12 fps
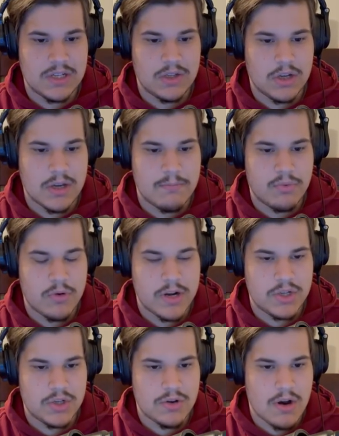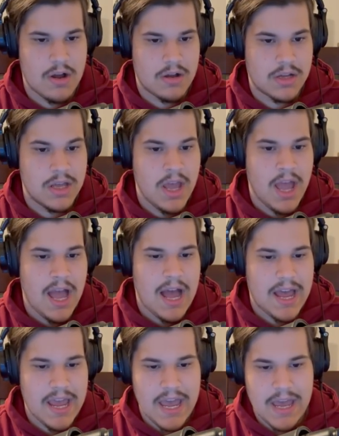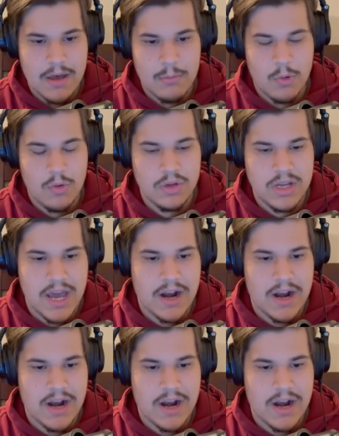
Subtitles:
looking pretty strong. I am only at